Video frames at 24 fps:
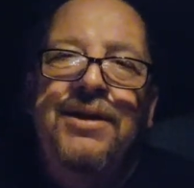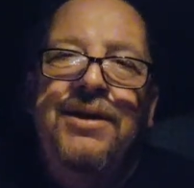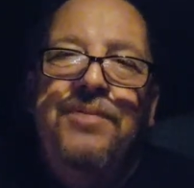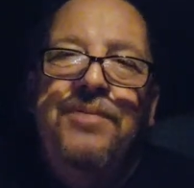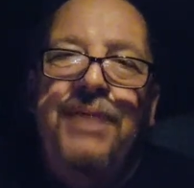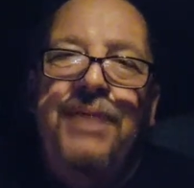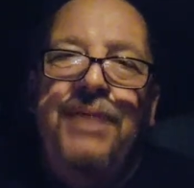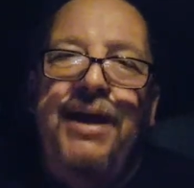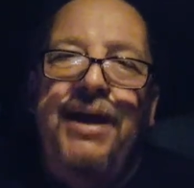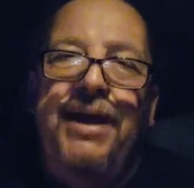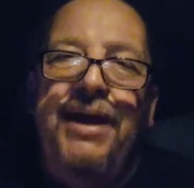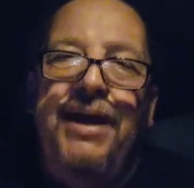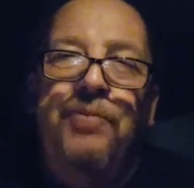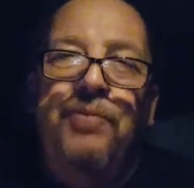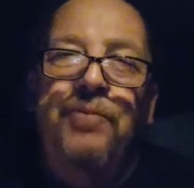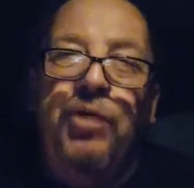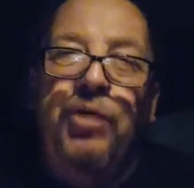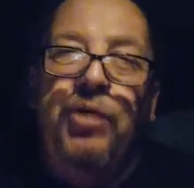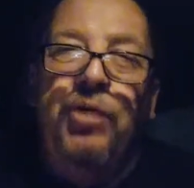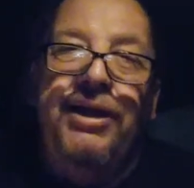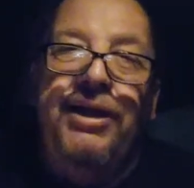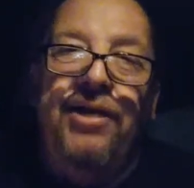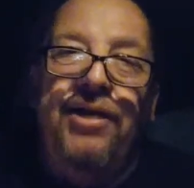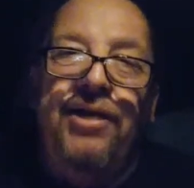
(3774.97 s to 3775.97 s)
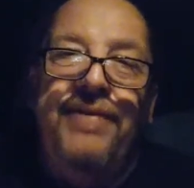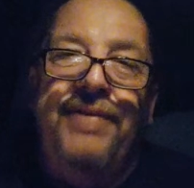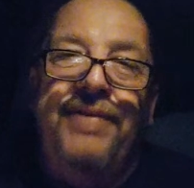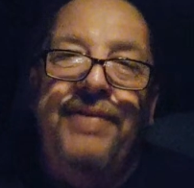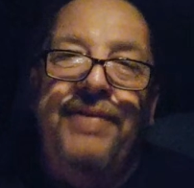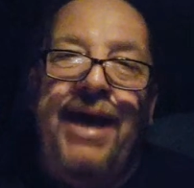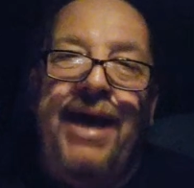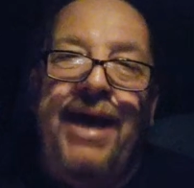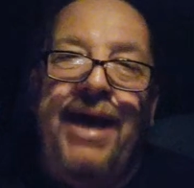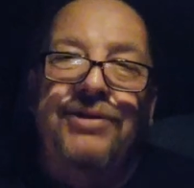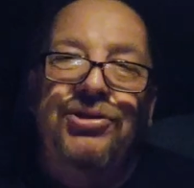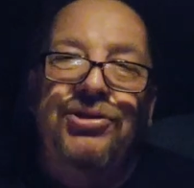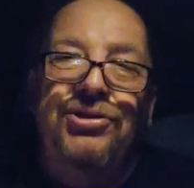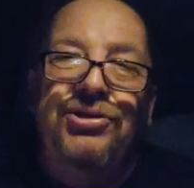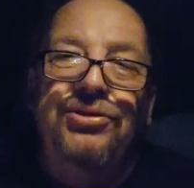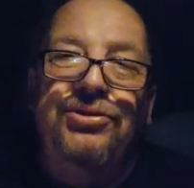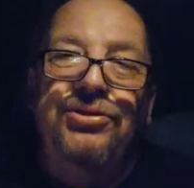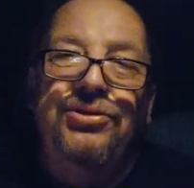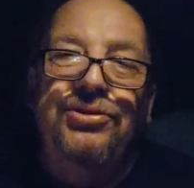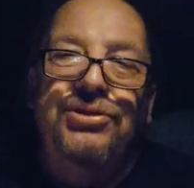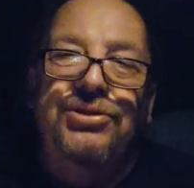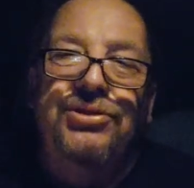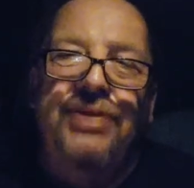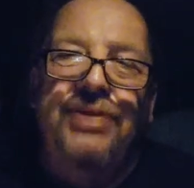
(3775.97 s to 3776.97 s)
but I am working on that too.
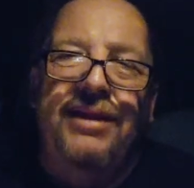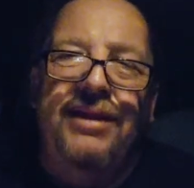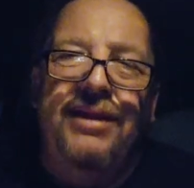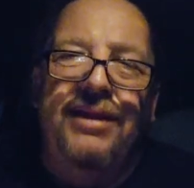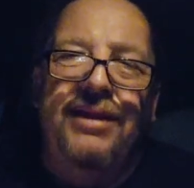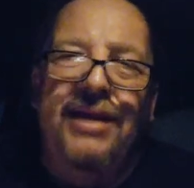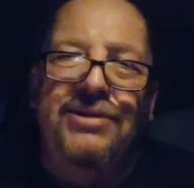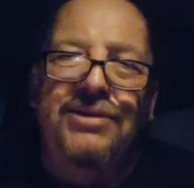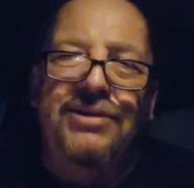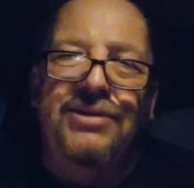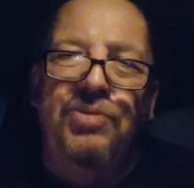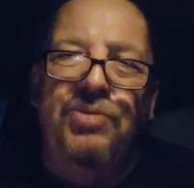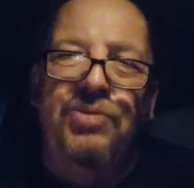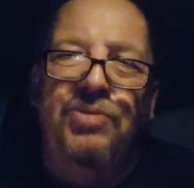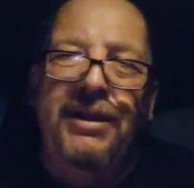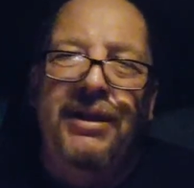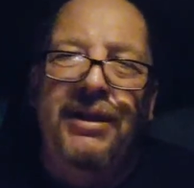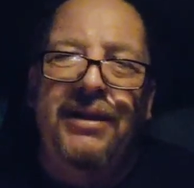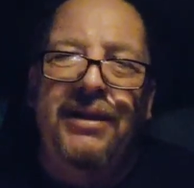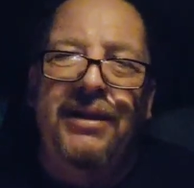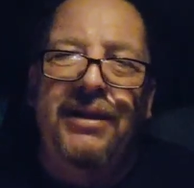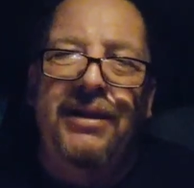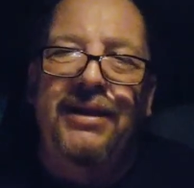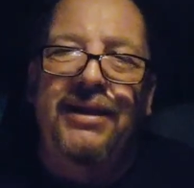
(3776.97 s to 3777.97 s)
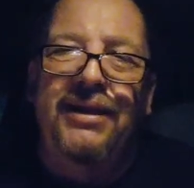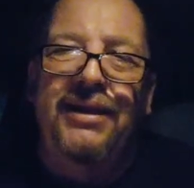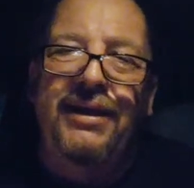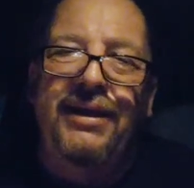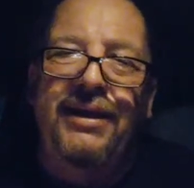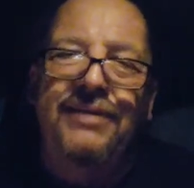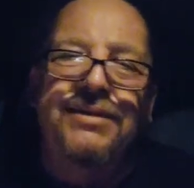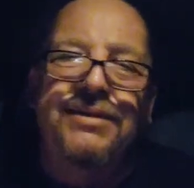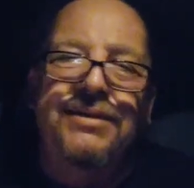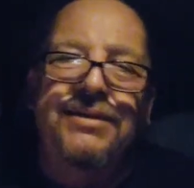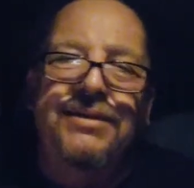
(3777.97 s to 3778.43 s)
So that's one of the things